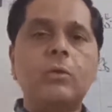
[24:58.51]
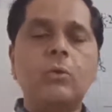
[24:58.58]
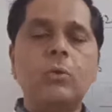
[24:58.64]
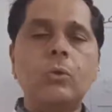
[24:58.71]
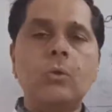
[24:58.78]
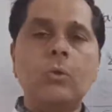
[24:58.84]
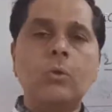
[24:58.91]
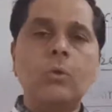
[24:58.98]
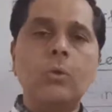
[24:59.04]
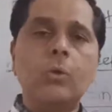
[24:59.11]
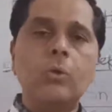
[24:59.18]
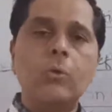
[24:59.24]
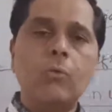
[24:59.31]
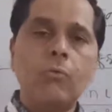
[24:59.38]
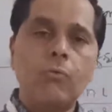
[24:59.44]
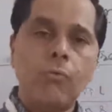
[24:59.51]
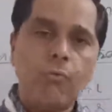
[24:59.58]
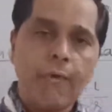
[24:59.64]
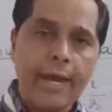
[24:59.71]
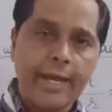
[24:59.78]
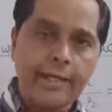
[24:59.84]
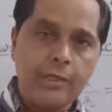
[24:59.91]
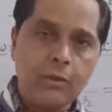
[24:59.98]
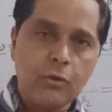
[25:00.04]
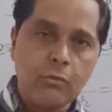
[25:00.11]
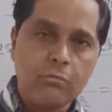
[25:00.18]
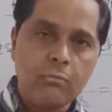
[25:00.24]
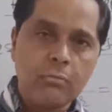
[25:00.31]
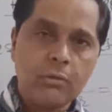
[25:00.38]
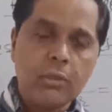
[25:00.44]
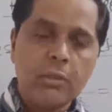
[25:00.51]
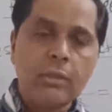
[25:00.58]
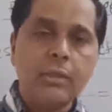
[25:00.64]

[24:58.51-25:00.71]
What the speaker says: to vacuum,